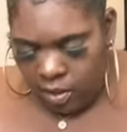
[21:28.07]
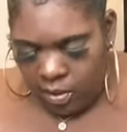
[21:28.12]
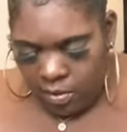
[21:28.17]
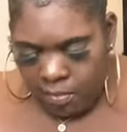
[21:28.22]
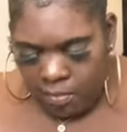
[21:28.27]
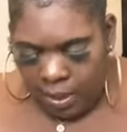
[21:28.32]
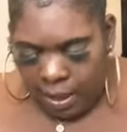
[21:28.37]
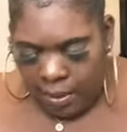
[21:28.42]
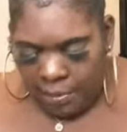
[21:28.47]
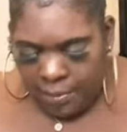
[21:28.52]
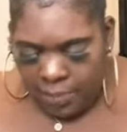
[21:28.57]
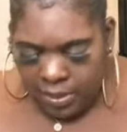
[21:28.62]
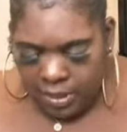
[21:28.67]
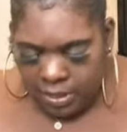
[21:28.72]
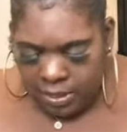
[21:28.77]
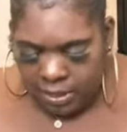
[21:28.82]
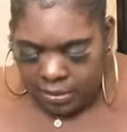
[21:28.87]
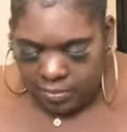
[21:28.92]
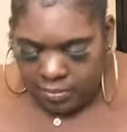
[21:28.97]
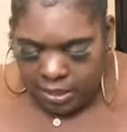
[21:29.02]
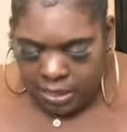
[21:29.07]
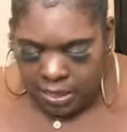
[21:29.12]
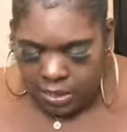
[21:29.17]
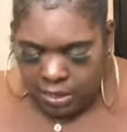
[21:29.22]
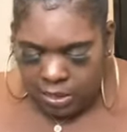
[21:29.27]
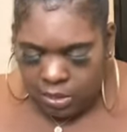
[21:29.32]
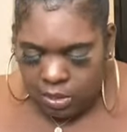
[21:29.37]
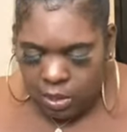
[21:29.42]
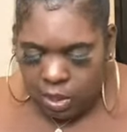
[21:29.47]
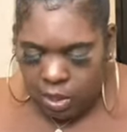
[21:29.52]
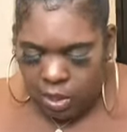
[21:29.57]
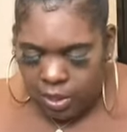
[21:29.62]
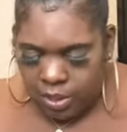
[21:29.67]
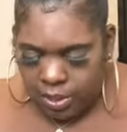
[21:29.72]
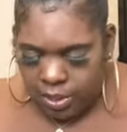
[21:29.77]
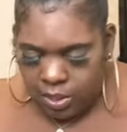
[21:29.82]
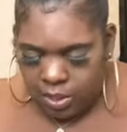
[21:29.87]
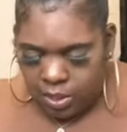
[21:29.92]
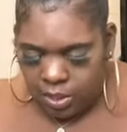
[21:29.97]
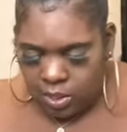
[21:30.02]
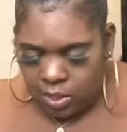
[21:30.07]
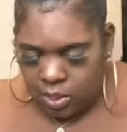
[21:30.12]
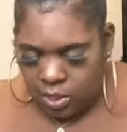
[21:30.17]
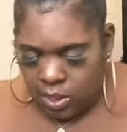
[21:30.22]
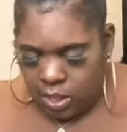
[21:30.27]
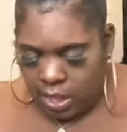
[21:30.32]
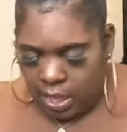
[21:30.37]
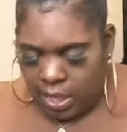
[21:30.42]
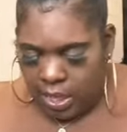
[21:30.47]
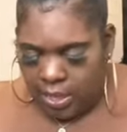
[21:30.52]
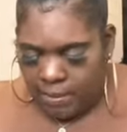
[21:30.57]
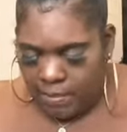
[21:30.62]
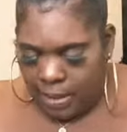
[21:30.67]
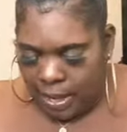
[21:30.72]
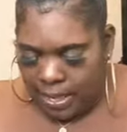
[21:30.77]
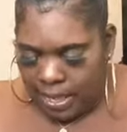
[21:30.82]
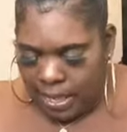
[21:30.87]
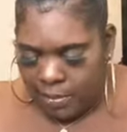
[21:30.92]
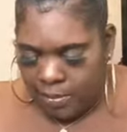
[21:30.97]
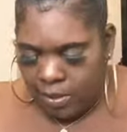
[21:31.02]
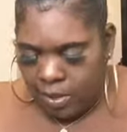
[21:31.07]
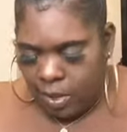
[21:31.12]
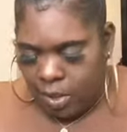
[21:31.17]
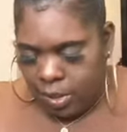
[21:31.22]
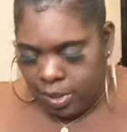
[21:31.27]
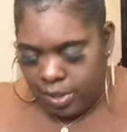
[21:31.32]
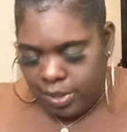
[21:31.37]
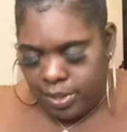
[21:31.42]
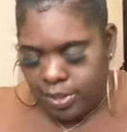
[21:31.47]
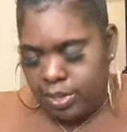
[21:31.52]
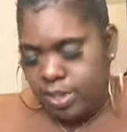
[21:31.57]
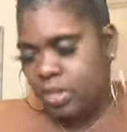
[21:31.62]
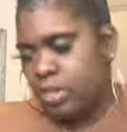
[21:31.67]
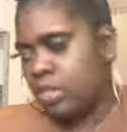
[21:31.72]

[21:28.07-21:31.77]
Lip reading: papers and business cards, and my debit cards.